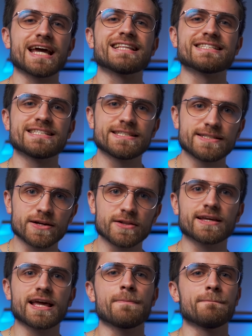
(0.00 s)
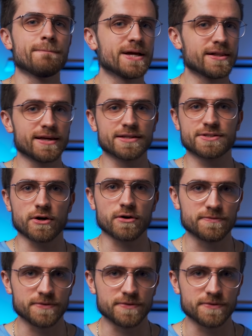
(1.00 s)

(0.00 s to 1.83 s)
and still get millions of